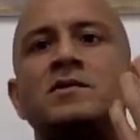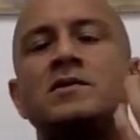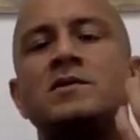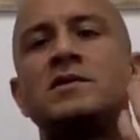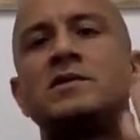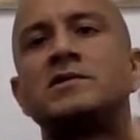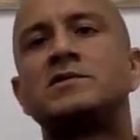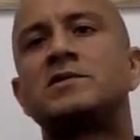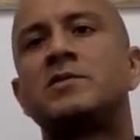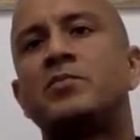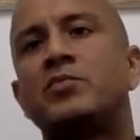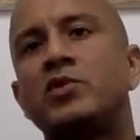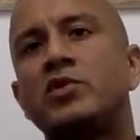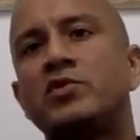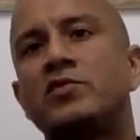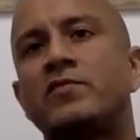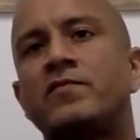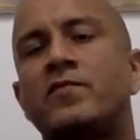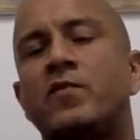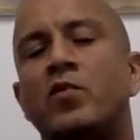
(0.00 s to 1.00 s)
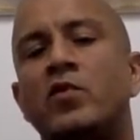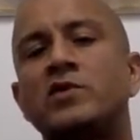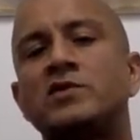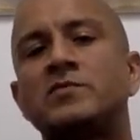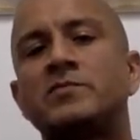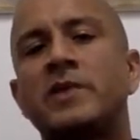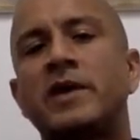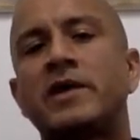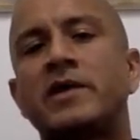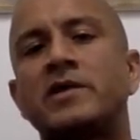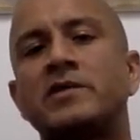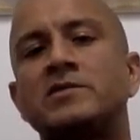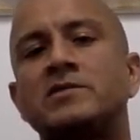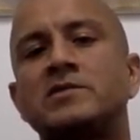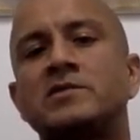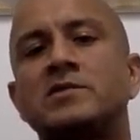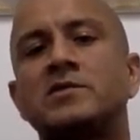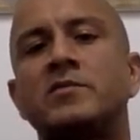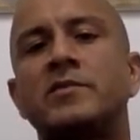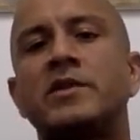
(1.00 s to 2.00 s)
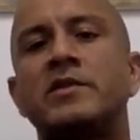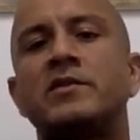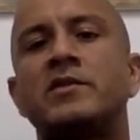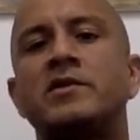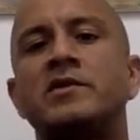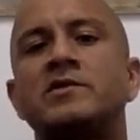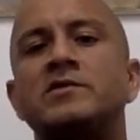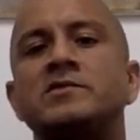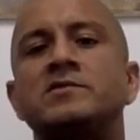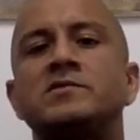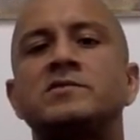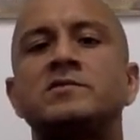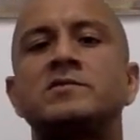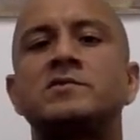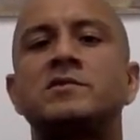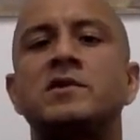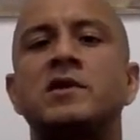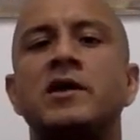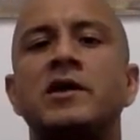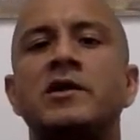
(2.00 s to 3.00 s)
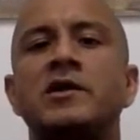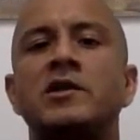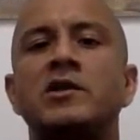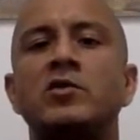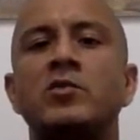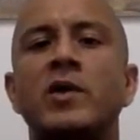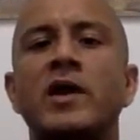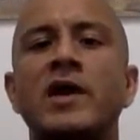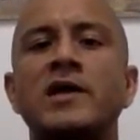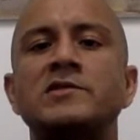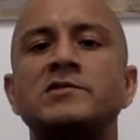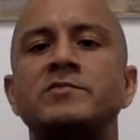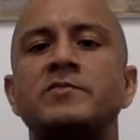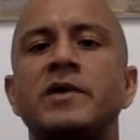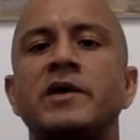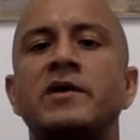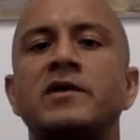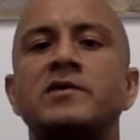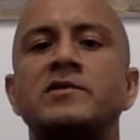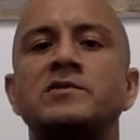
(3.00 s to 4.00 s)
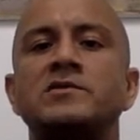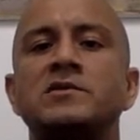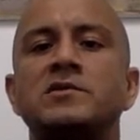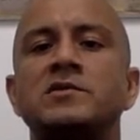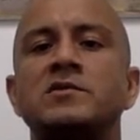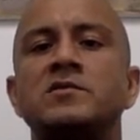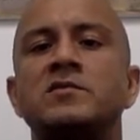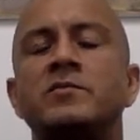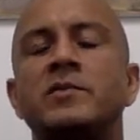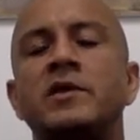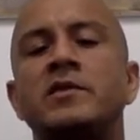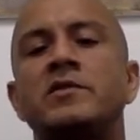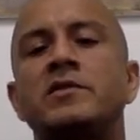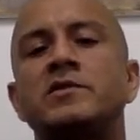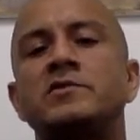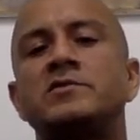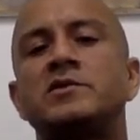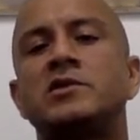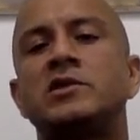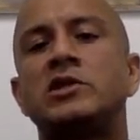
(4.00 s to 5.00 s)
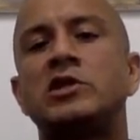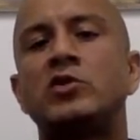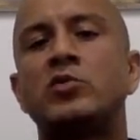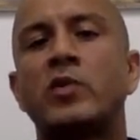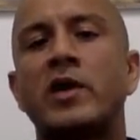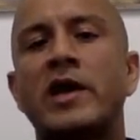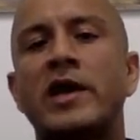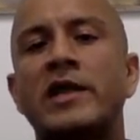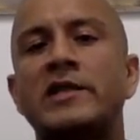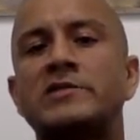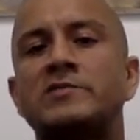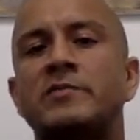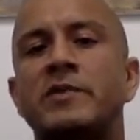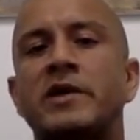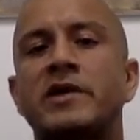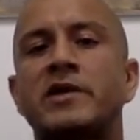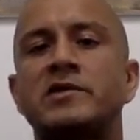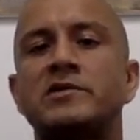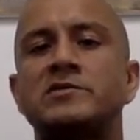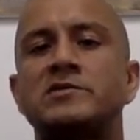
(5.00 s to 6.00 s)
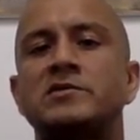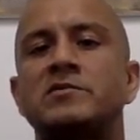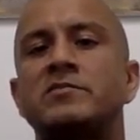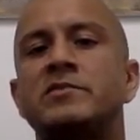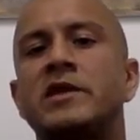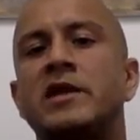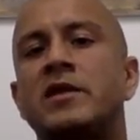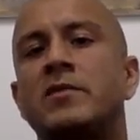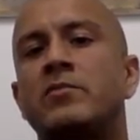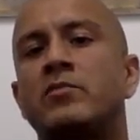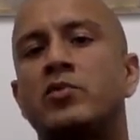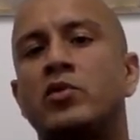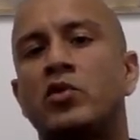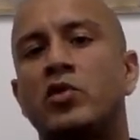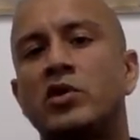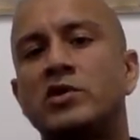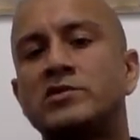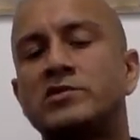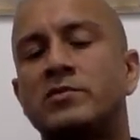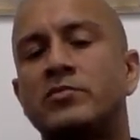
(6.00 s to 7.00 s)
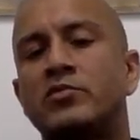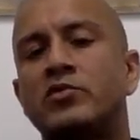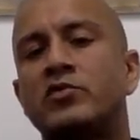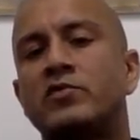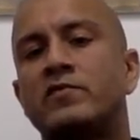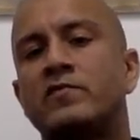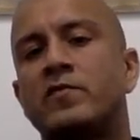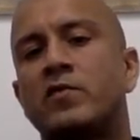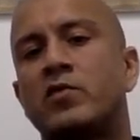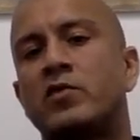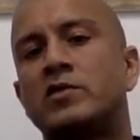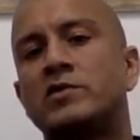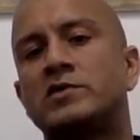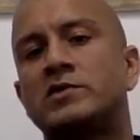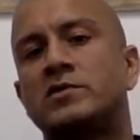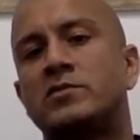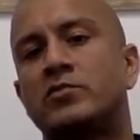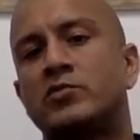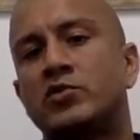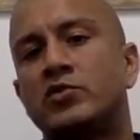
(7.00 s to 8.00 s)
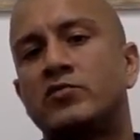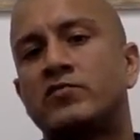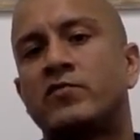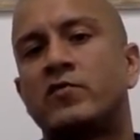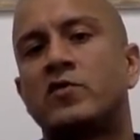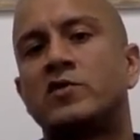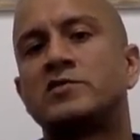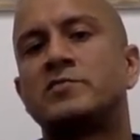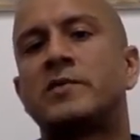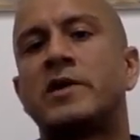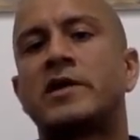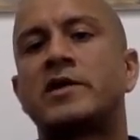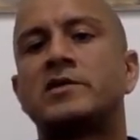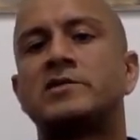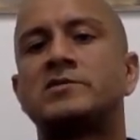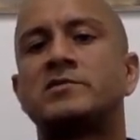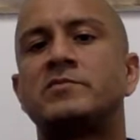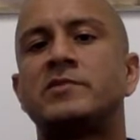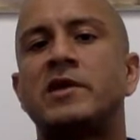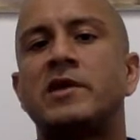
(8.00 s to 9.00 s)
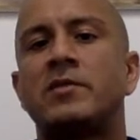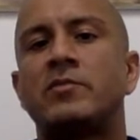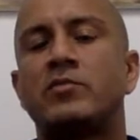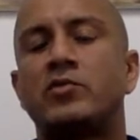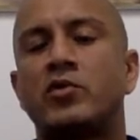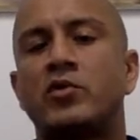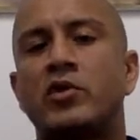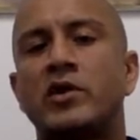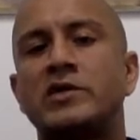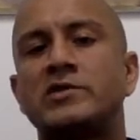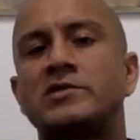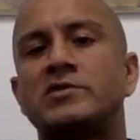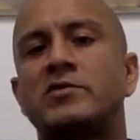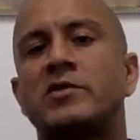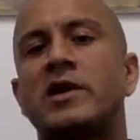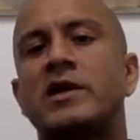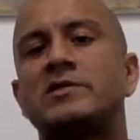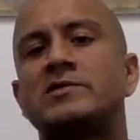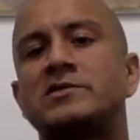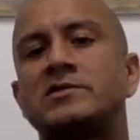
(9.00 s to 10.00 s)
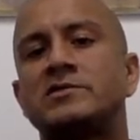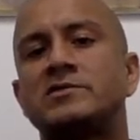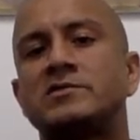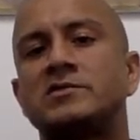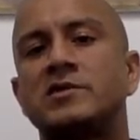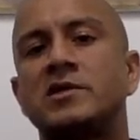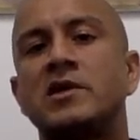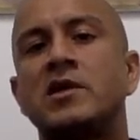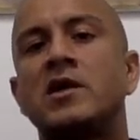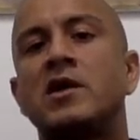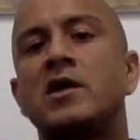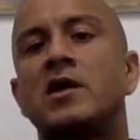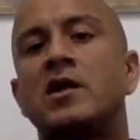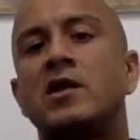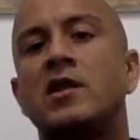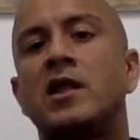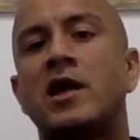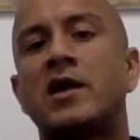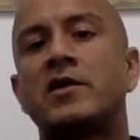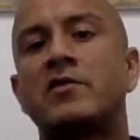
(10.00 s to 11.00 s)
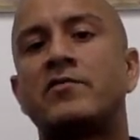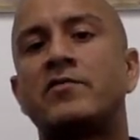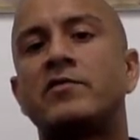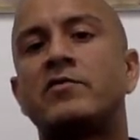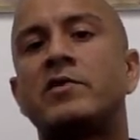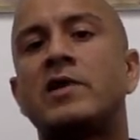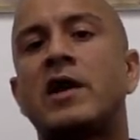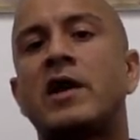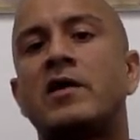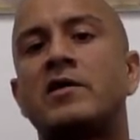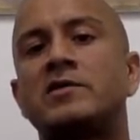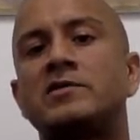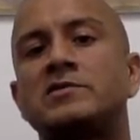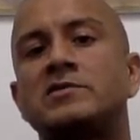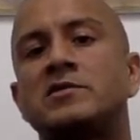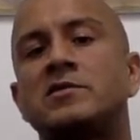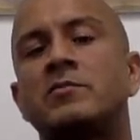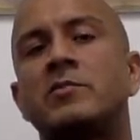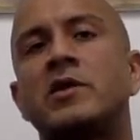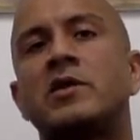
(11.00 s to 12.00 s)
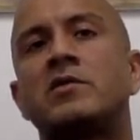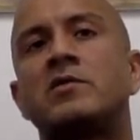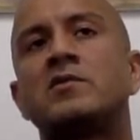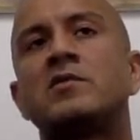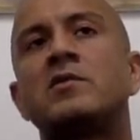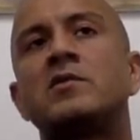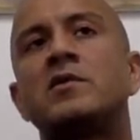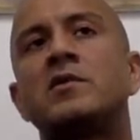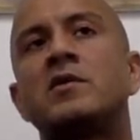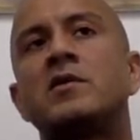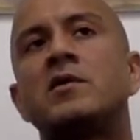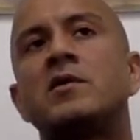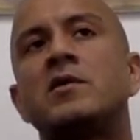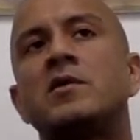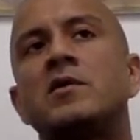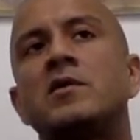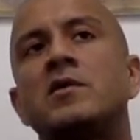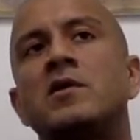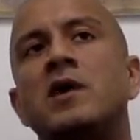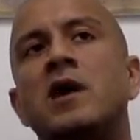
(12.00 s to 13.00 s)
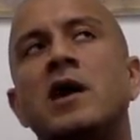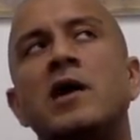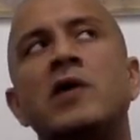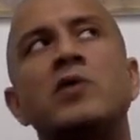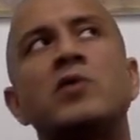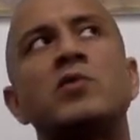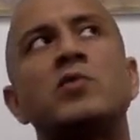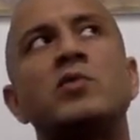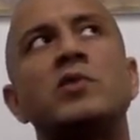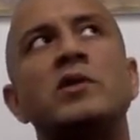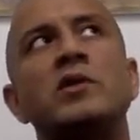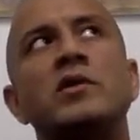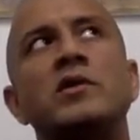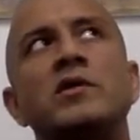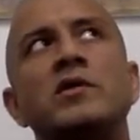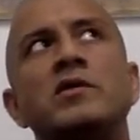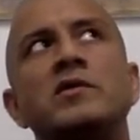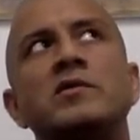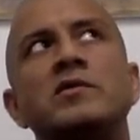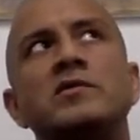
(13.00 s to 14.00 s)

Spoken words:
there's the brute force mechanism, and there's a nuance mechanism, and there's a nuance mechanism that employs the brute force, and the brute force mechanism that employs nuances, a lot of different realities in the middle. I don't know where